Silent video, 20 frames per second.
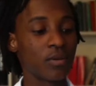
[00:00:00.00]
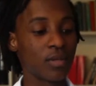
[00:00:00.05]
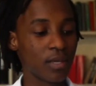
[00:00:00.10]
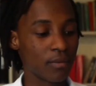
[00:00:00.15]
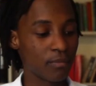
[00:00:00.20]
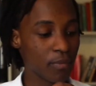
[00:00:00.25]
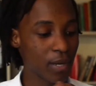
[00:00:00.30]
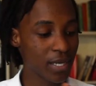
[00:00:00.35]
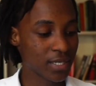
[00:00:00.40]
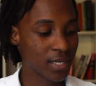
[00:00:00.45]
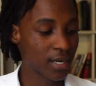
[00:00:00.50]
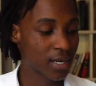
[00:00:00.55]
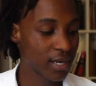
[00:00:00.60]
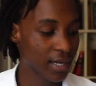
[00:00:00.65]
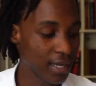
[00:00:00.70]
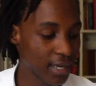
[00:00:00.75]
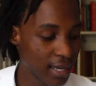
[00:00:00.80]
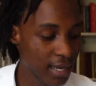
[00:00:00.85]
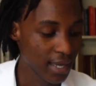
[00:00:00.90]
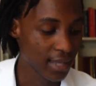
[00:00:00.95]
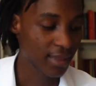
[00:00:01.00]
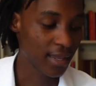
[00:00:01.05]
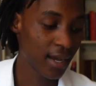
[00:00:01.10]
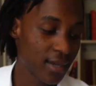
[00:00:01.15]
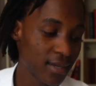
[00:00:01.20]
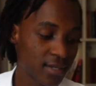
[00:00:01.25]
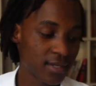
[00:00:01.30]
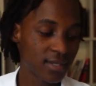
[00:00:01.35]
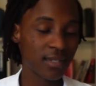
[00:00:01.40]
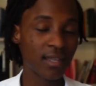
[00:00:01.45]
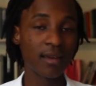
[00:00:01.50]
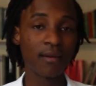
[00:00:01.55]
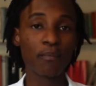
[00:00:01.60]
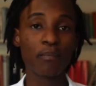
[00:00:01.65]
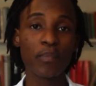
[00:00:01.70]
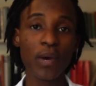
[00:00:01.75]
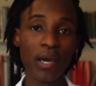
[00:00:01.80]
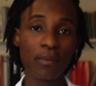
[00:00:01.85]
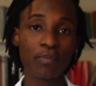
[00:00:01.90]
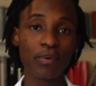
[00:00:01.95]
basically that is the
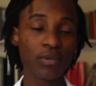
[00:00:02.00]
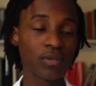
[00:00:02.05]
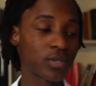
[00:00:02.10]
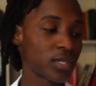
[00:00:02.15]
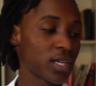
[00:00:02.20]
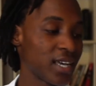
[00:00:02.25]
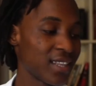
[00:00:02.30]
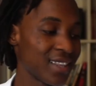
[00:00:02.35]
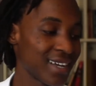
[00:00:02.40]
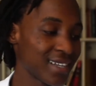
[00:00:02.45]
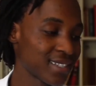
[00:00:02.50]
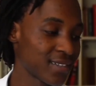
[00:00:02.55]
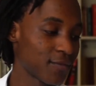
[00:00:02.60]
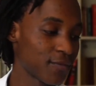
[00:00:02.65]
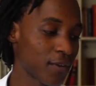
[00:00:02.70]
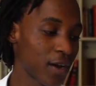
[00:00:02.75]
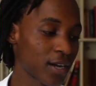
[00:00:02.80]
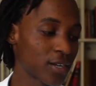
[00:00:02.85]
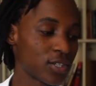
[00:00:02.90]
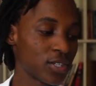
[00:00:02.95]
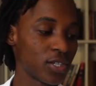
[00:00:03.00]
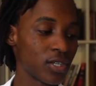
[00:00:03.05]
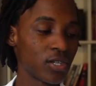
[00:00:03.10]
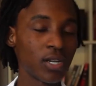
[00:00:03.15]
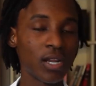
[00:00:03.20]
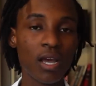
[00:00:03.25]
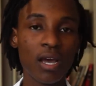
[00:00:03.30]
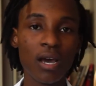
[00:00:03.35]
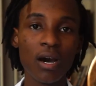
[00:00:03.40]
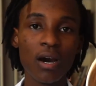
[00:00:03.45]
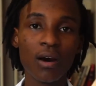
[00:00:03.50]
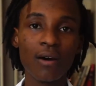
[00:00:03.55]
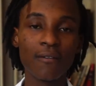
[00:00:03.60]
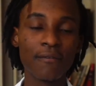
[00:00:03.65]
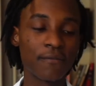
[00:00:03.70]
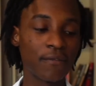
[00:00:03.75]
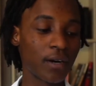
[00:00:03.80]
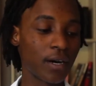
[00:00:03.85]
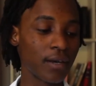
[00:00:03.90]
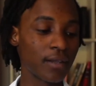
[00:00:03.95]
purpose, and that's the function of
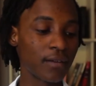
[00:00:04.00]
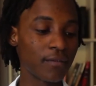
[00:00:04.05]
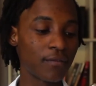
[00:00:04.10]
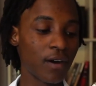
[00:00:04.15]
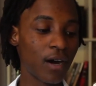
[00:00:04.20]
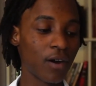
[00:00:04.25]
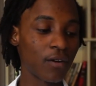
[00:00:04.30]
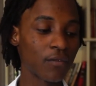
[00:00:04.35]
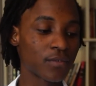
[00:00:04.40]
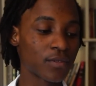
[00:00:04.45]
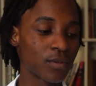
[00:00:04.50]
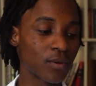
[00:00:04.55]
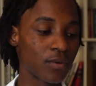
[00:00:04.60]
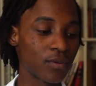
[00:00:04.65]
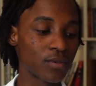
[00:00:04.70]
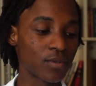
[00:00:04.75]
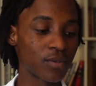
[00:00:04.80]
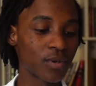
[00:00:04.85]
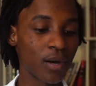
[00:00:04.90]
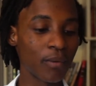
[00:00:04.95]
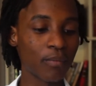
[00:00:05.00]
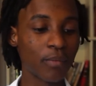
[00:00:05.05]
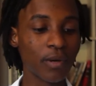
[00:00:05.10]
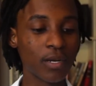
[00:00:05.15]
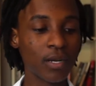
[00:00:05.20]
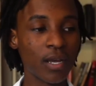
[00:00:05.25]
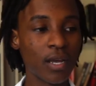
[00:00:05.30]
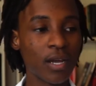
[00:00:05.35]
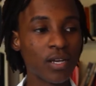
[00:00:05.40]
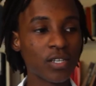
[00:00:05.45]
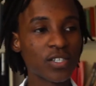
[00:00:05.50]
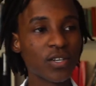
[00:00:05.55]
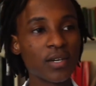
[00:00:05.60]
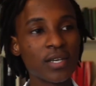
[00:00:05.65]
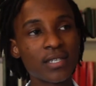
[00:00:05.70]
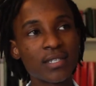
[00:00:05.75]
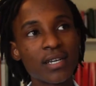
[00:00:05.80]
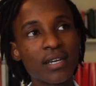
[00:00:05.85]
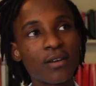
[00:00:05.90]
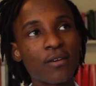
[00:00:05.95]
the valves on the trumpet. So
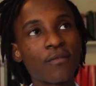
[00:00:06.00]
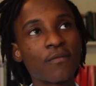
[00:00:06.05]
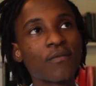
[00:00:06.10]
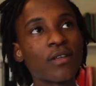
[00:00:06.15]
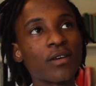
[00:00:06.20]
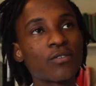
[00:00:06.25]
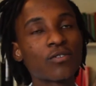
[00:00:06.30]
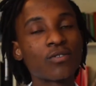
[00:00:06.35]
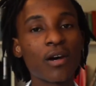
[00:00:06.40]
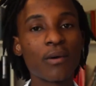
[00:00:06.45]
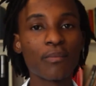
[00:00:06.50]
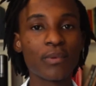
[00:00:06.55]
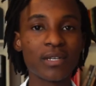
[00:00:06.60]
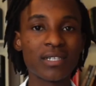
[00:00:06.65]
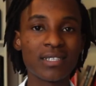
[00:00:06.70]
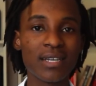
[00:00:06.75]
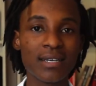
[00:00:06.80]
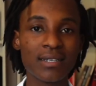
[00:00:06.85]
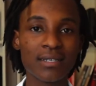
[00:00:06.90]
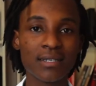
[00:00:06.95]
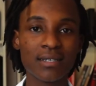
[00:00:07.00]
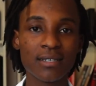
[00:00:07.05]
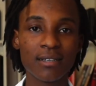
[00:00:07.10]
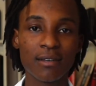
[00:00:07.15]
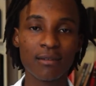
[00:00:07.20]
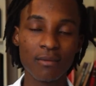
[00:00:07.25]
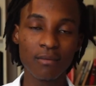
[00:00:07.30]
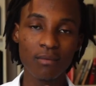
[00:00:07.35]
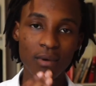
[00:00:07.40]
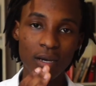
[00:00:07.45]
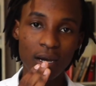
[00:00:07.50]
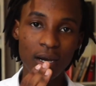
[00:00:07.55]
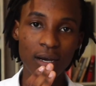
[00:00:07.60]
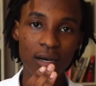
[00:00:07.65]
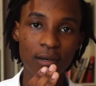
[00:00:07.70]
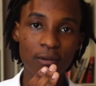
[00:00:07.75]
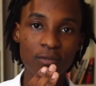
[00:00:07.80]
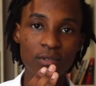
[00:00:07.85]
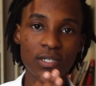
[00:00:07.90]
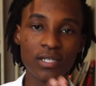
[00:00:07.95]
instead of the trumpet just
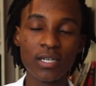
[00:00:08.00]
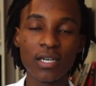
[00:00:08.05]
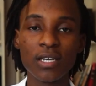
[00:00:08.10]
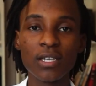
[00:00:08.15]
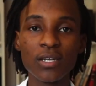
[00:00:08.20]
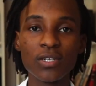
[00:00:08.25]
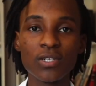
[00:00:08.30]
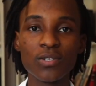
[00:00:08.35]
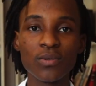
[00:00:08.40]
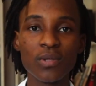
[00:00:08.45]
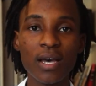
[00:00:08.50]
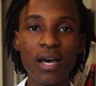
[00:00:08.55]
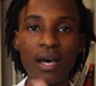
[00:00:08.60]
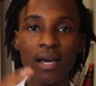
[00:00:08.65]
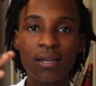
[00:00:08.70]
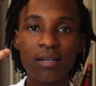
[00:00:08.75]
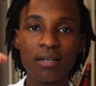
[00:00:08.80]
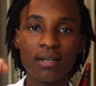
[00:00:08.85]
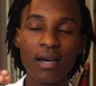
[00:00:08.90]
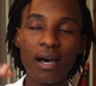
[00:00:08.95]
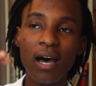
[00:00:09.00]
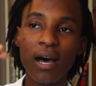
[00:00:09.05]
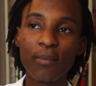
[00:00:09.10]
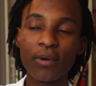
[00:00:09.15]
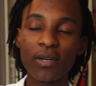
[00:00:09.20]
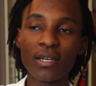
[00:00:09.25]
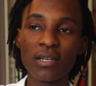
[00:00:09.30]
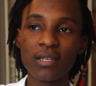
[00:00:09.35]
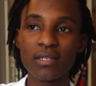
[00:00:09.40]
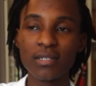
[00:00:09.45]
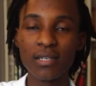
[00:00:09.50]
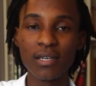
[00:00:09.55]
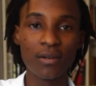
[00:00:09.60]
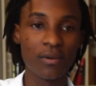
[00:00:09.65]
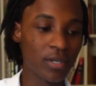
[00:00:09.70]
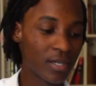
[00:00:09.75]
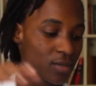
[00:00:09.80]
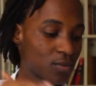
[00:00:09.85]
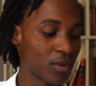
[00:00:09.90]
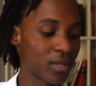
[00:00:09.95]
sticking to that harmonic
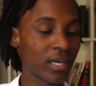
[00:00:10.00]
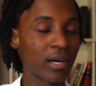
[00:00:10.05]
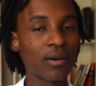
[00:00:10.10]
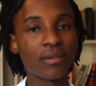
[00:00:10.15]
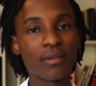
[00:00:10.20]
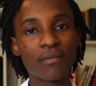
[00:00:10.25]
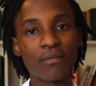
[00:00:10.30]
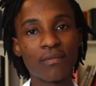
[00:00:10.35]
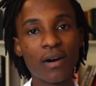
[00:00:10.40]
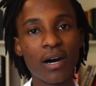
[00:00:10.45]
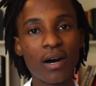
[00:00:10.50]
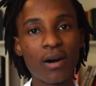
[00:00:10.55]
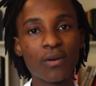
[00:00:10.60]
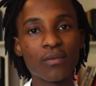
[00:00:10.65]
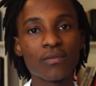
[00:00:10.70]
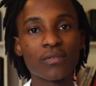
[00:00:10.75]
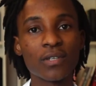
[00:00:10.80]
series without the valves,